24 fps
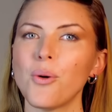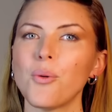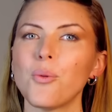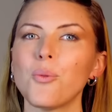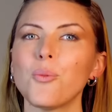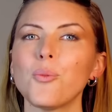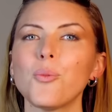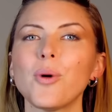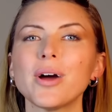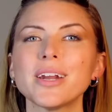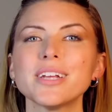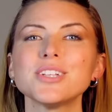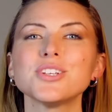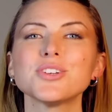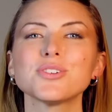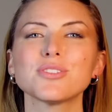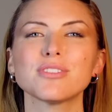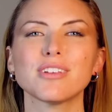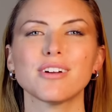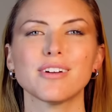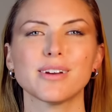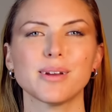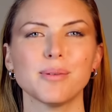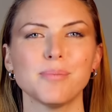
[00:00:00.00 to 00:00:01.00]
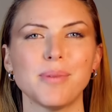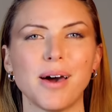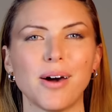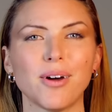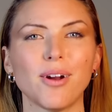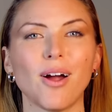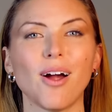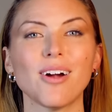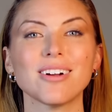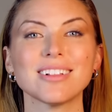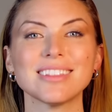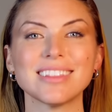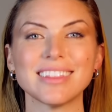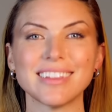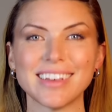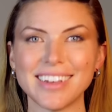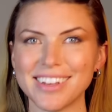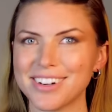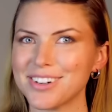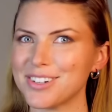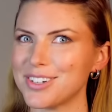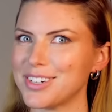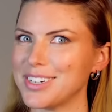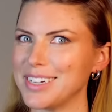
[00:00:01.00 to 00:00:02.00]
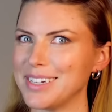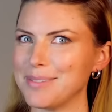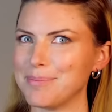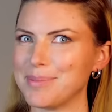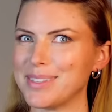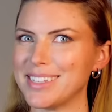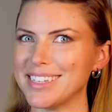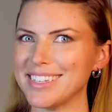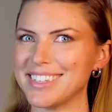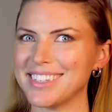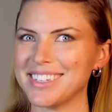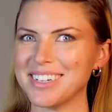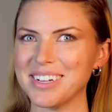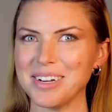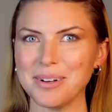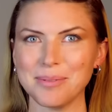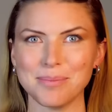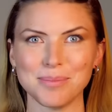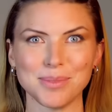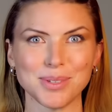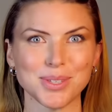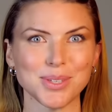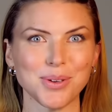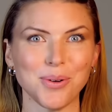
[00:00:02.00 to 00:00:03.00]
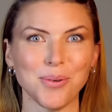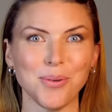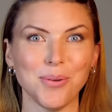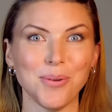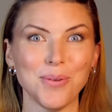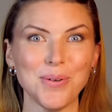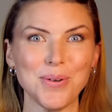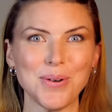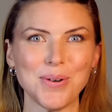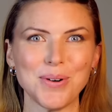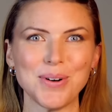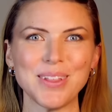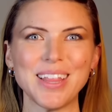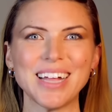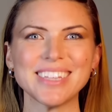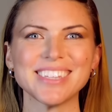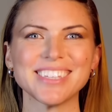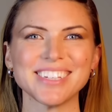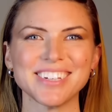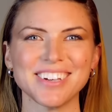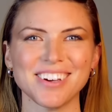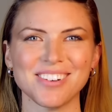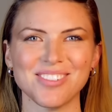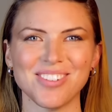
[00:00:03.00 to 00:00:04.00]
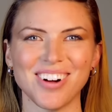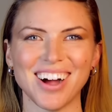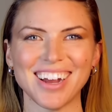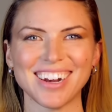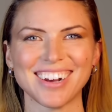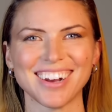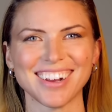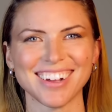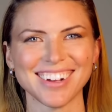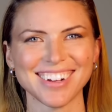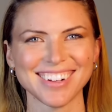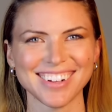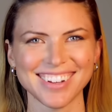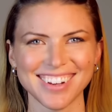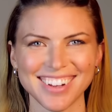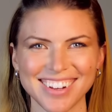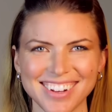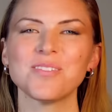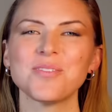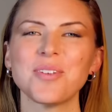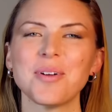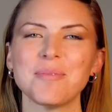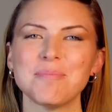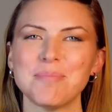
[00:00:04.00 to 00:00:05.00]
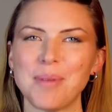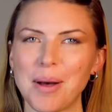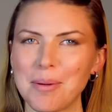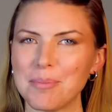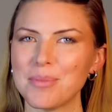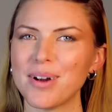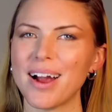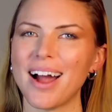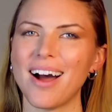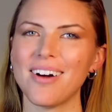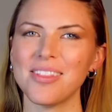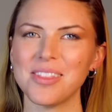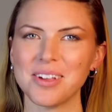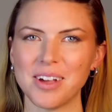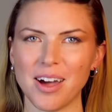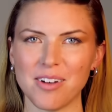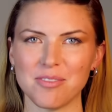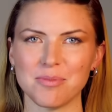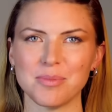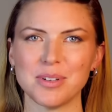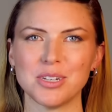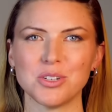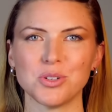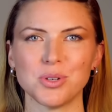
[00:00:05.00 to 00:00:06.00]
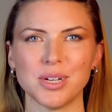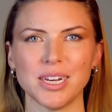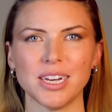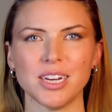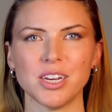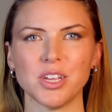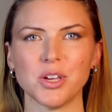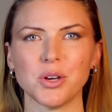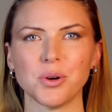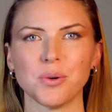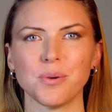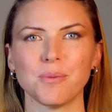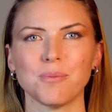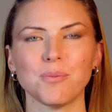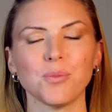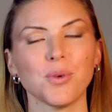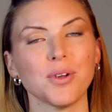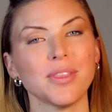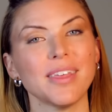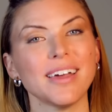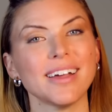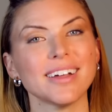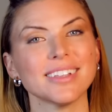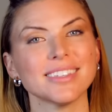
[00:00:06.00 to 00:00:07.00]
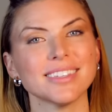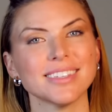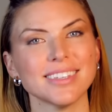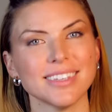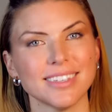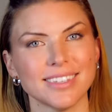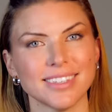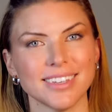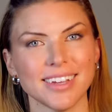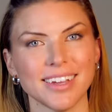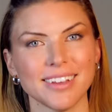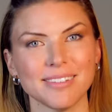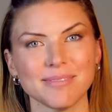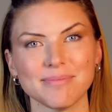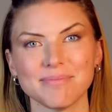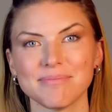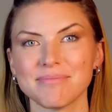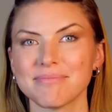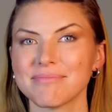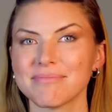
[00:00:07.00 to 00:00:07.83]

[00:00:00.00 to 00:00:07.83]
what did you learn about our leadership systems? Oh, that's a good one. Remember how the government treated you? Were they consistent?